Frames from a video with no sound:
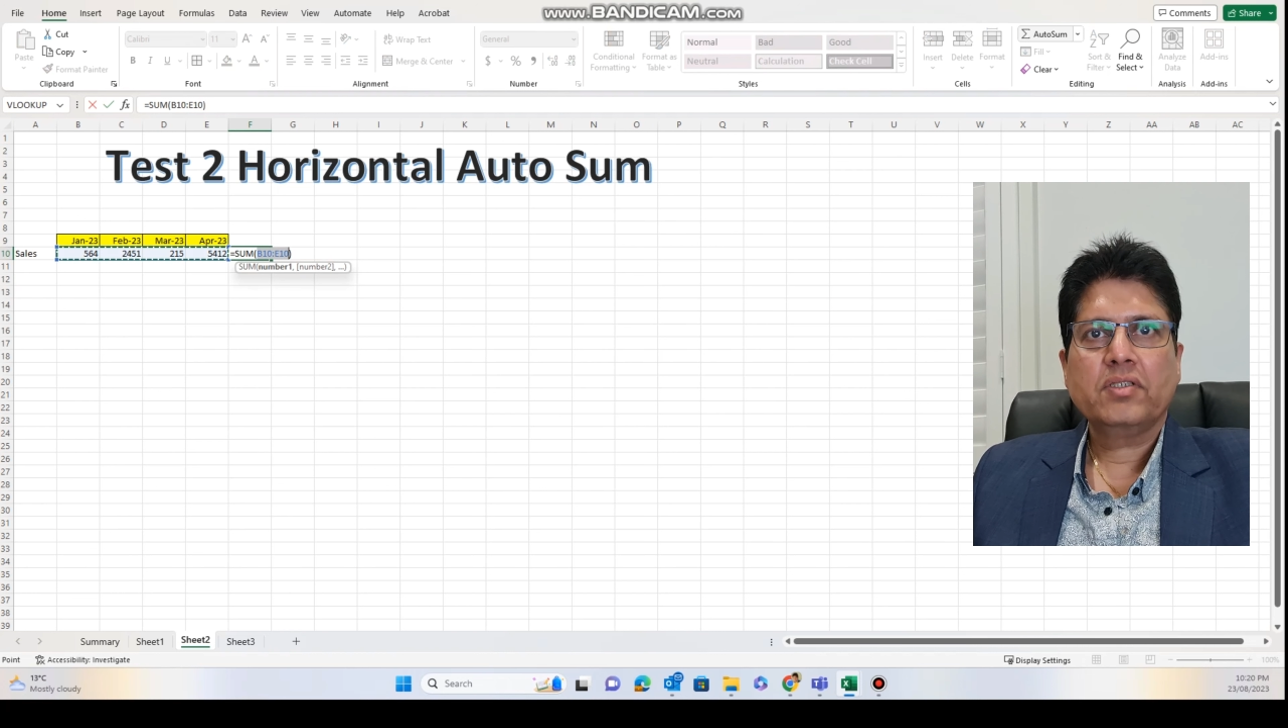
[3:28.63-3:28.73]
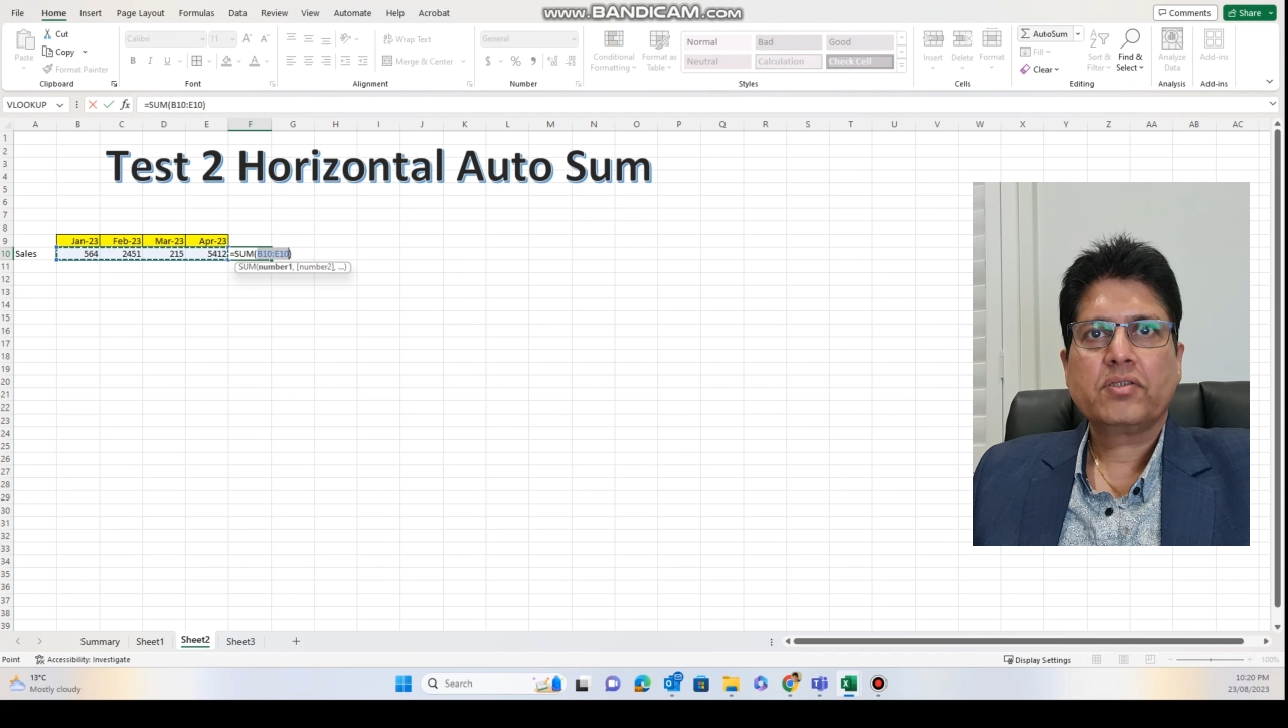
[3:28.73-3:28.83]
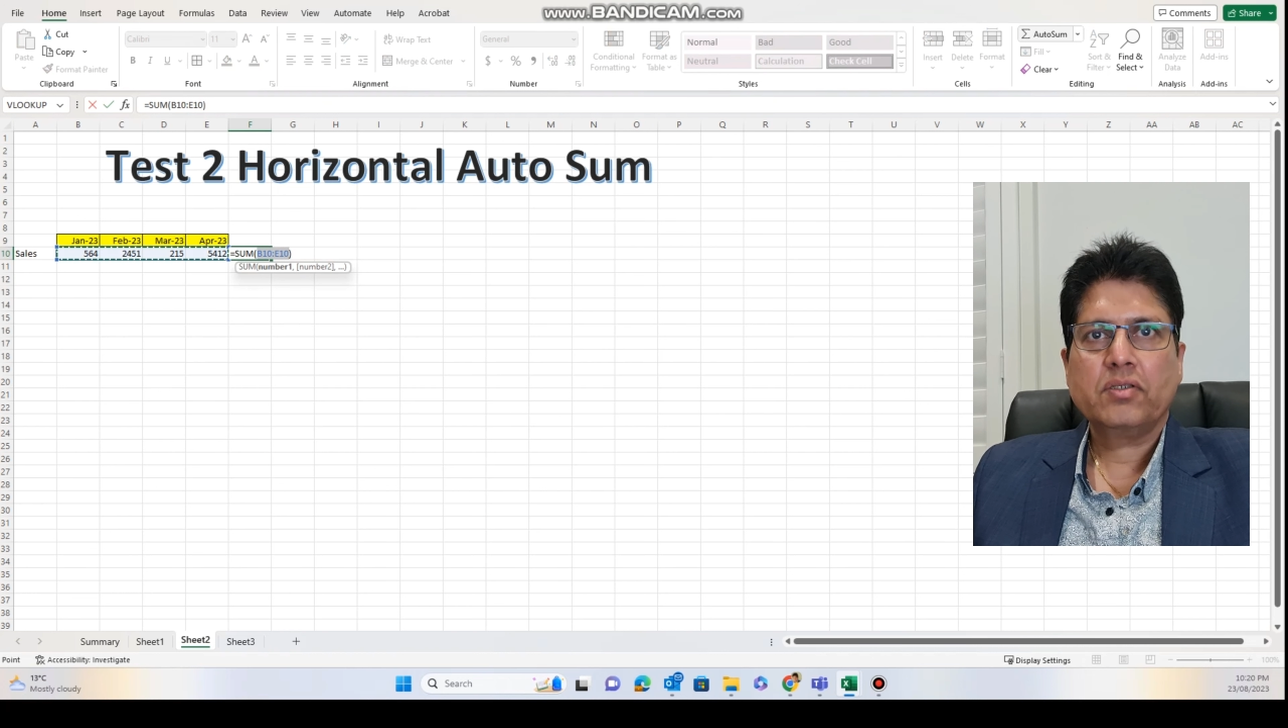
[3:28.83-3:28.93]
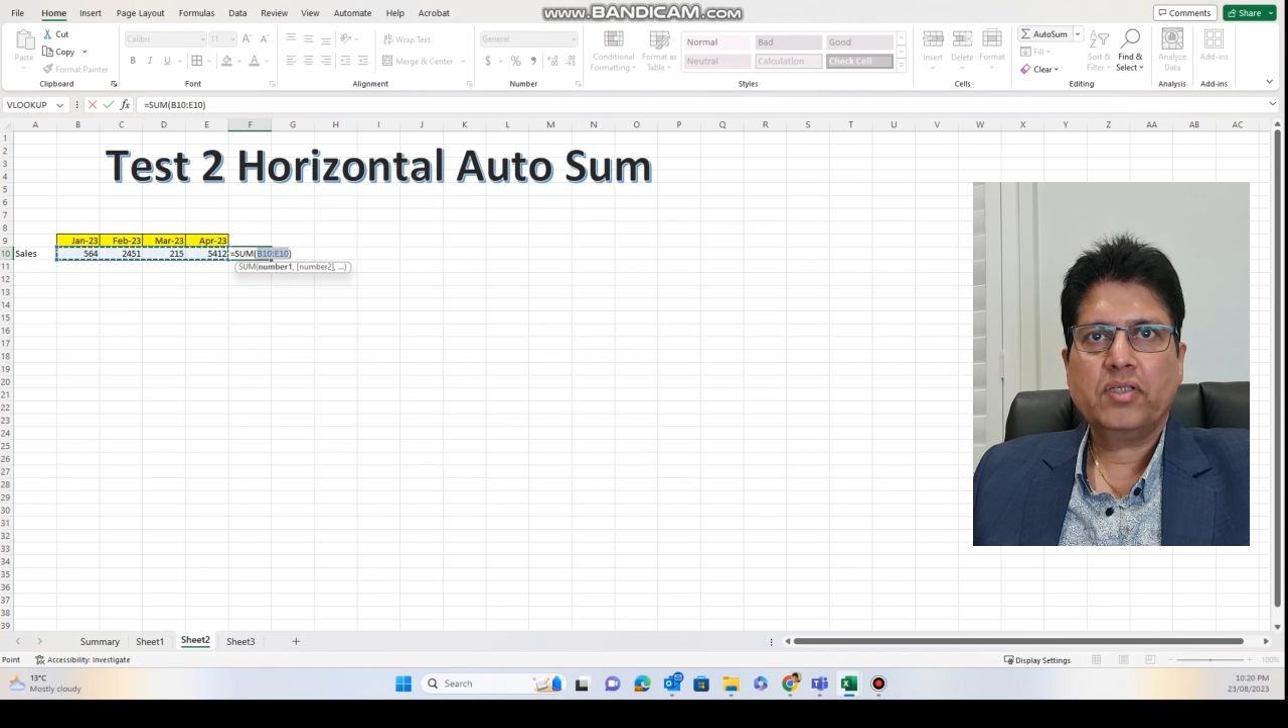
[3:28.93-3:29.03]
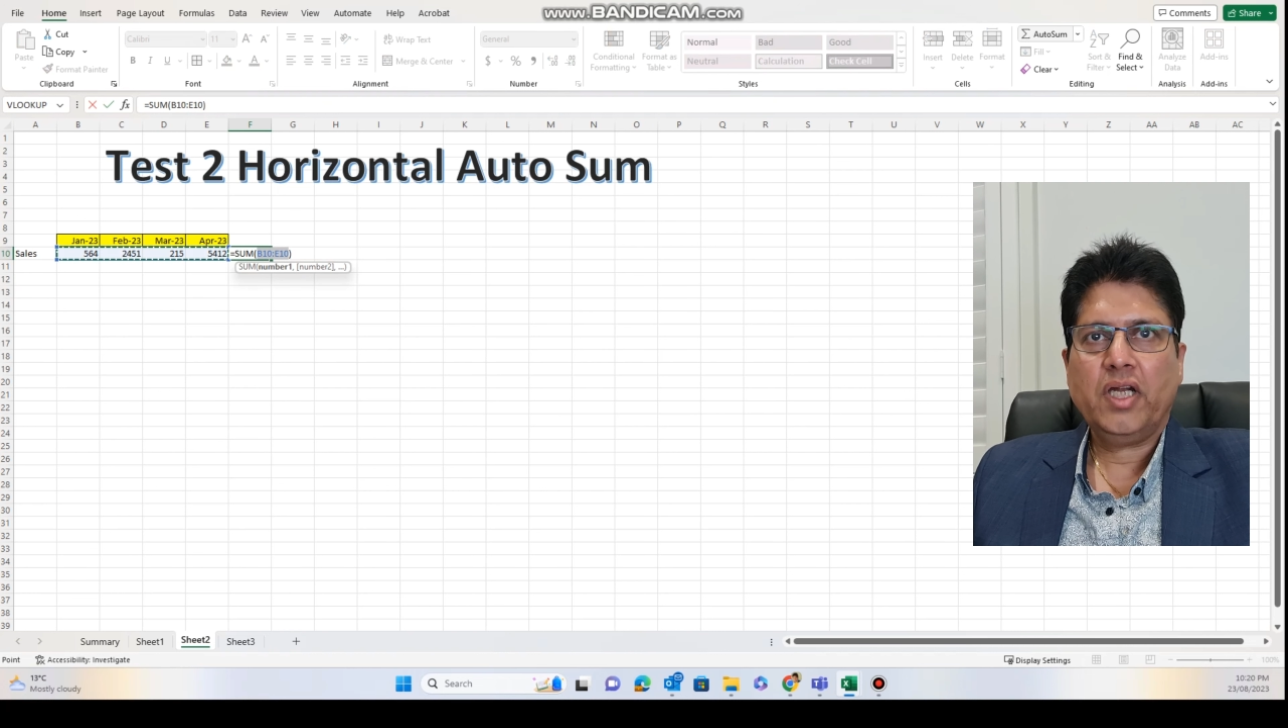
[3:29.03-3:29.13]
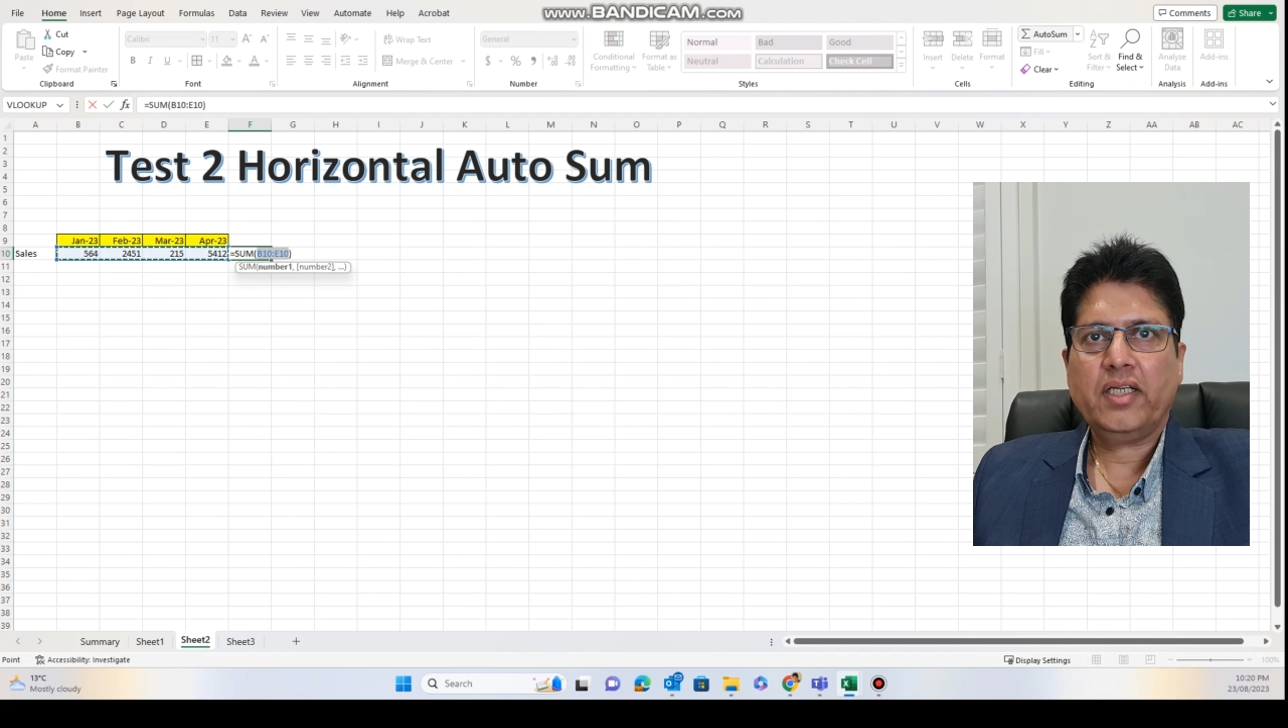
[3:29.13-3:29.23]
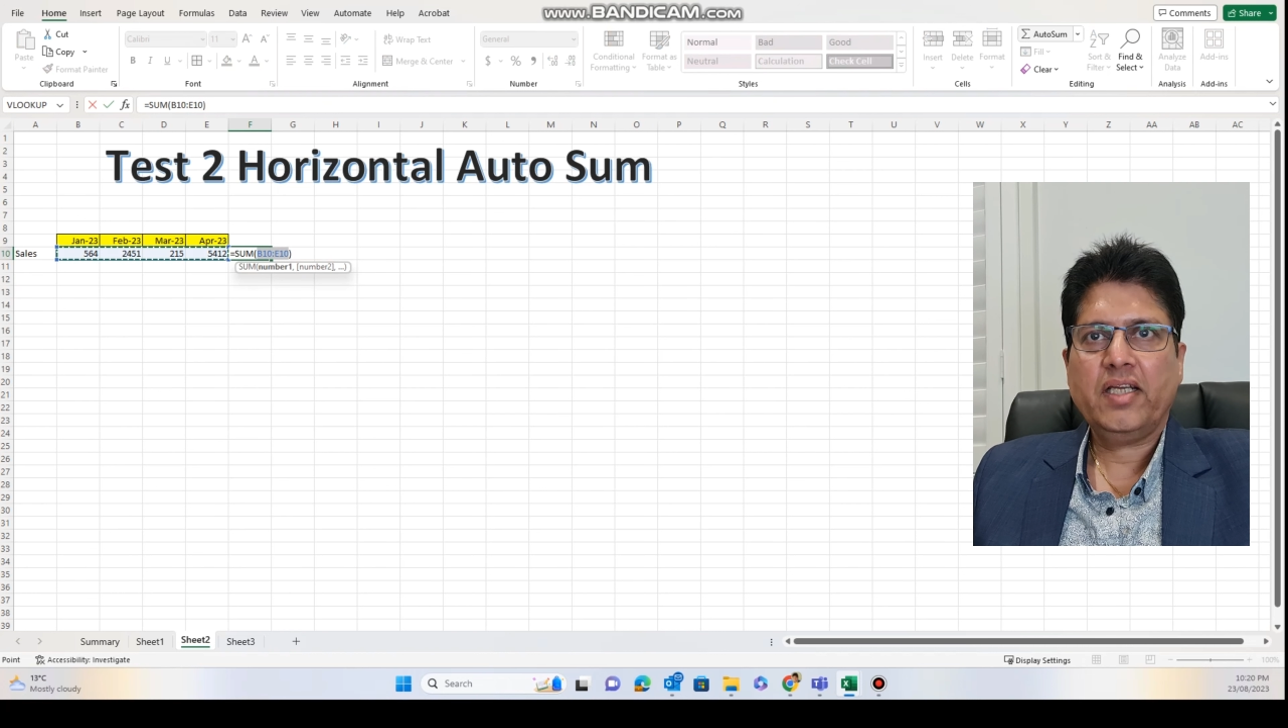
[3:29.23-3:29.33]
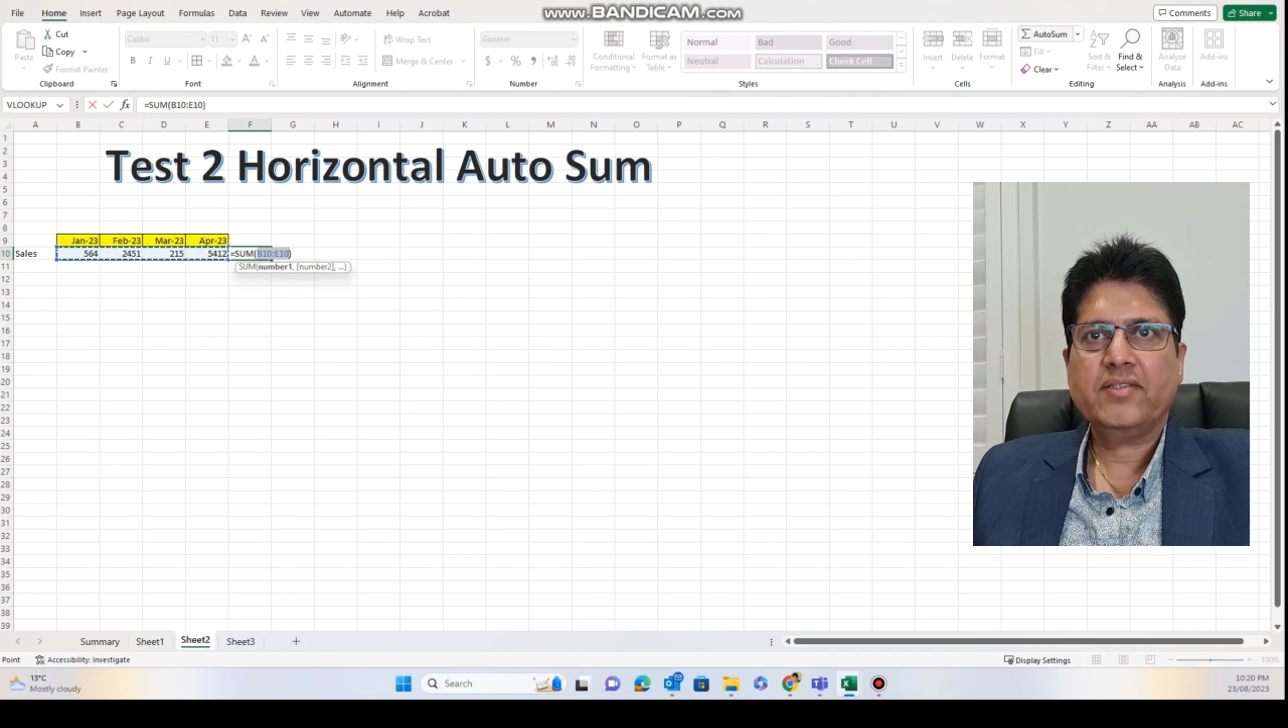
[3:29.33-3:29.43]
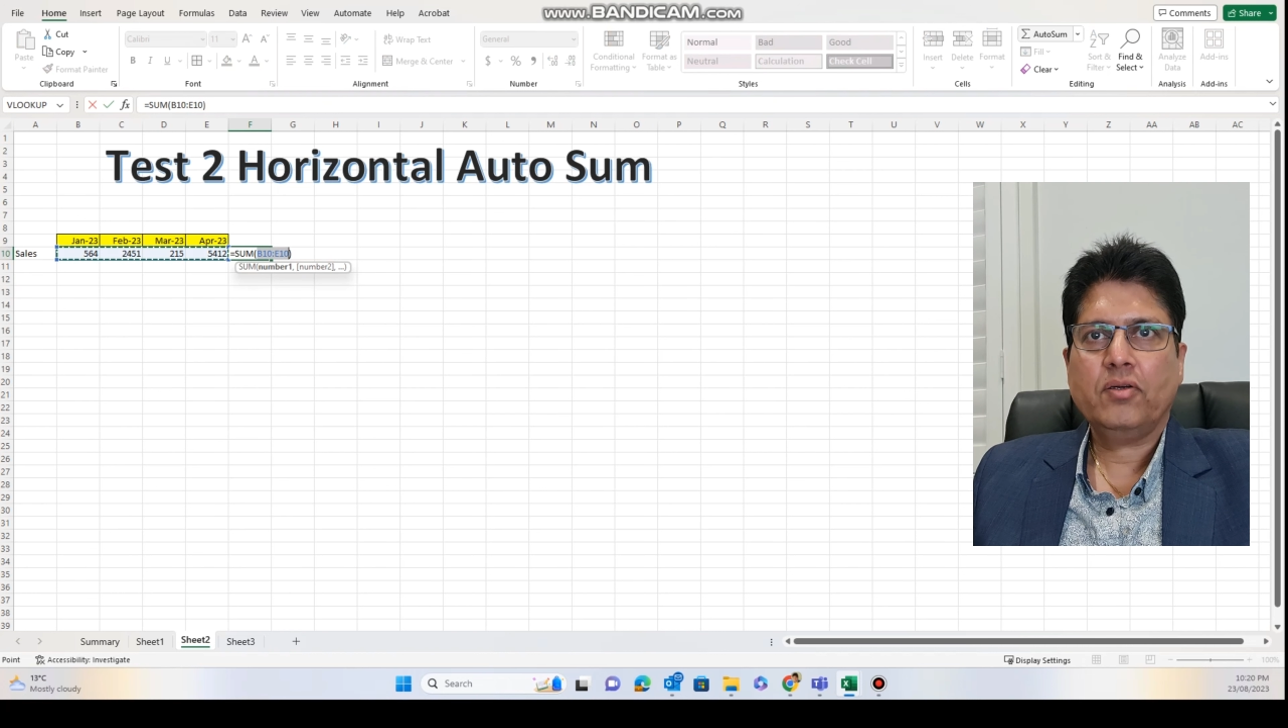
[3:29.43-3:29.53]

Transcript: So data is